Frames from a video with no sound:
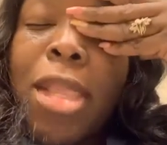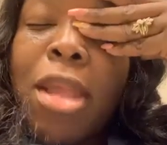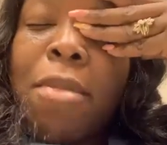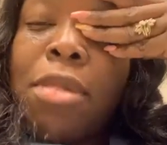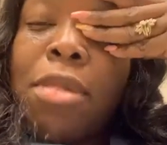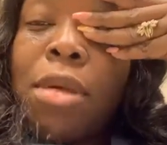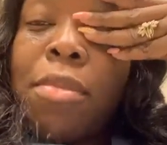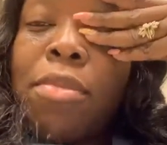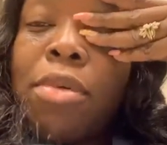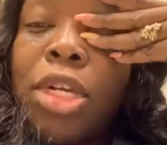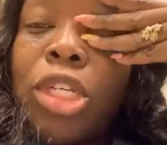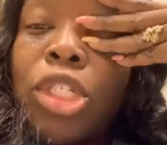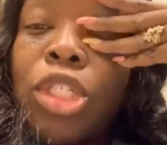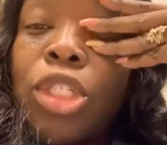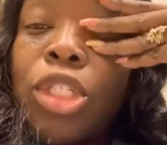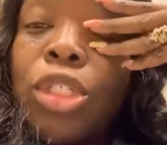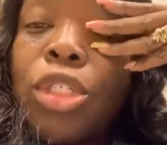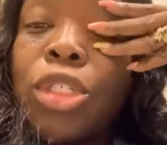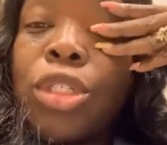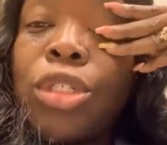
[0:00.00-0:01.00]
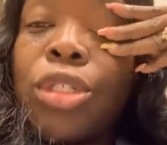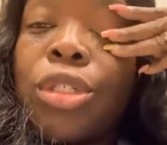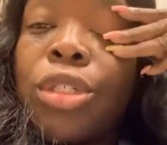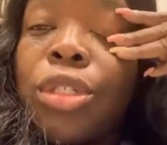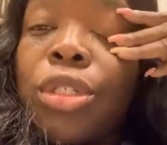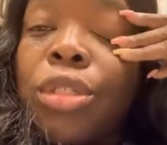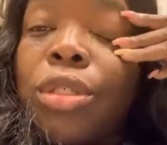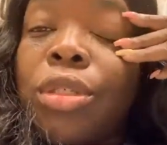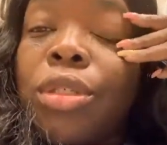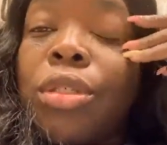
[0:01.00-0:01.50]
blood
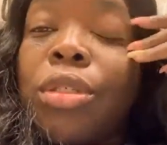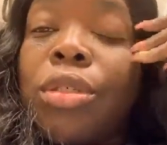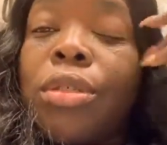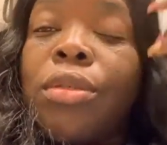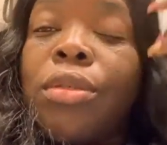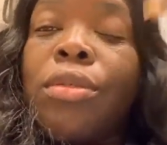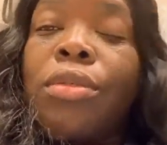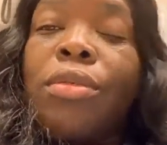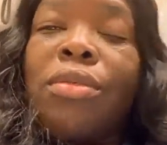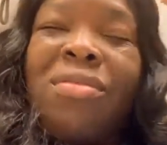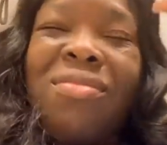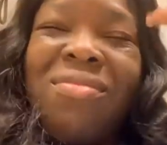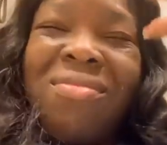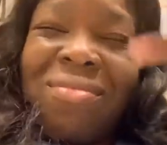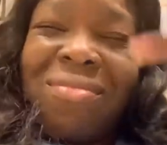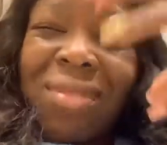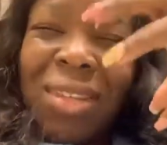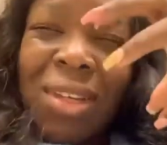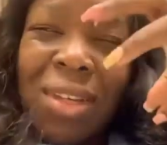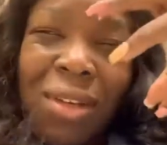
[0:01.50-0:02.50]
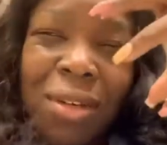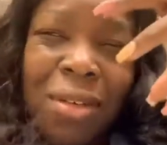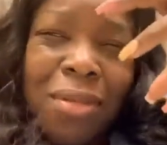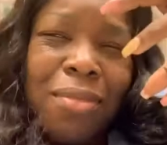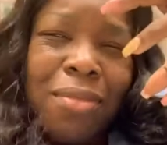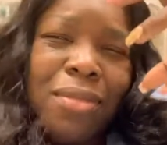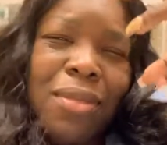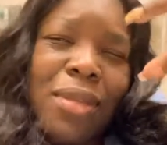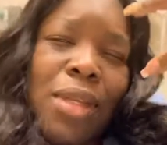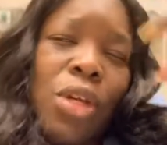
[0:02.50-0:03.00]
pressure,
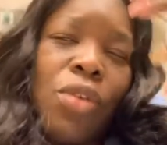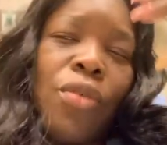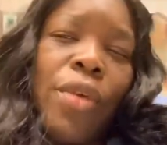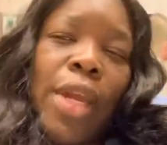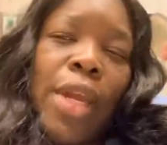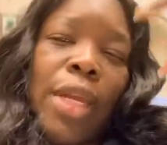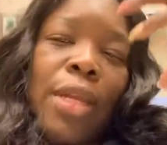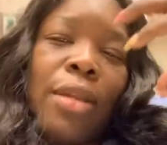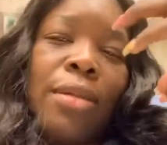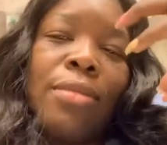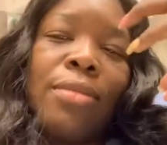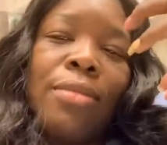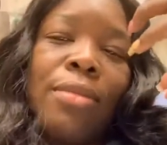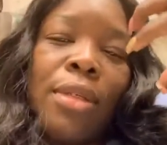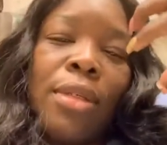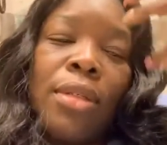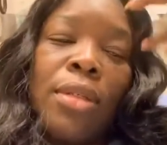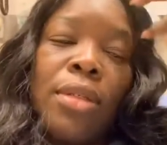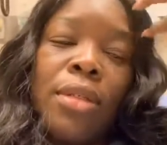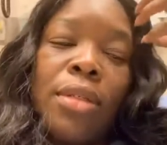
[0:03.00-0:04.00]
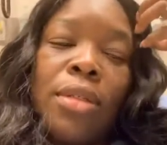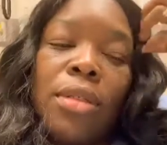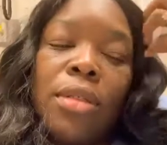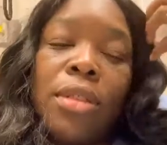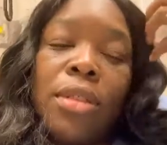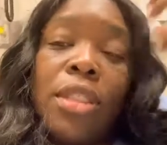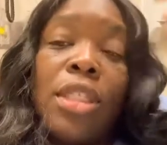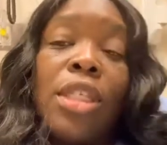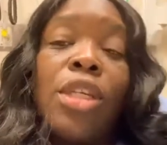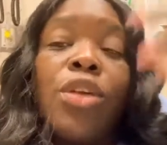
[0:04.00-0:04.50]
um, a great
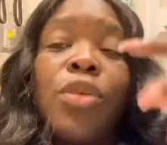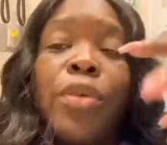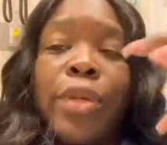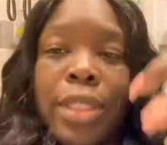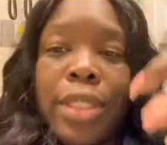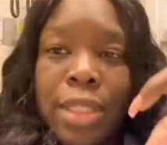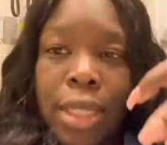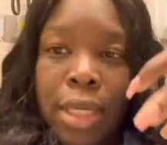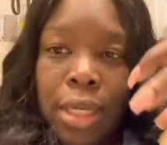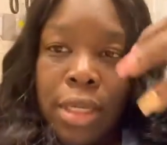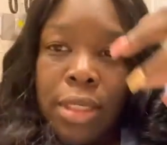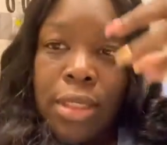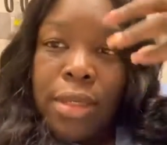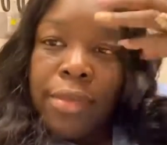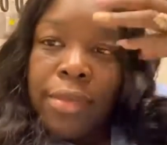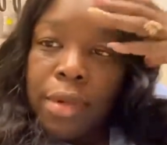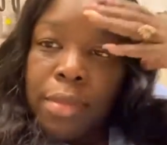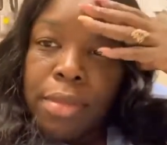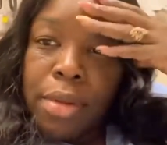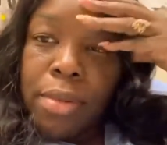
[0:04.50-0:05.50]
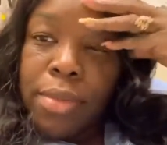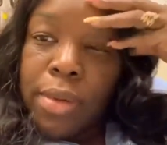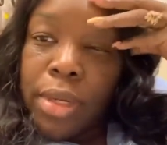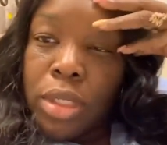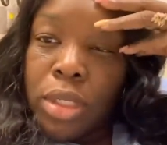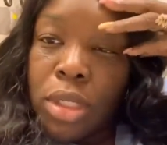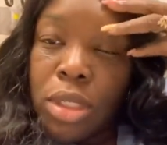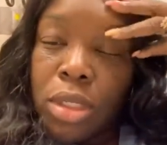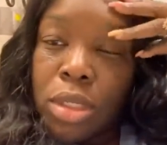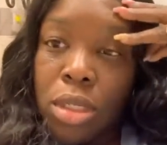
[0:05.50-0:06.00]
decrease, I guess, of their blood
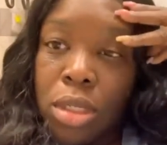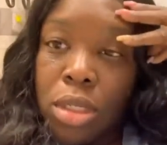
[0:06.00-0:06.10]
pressure.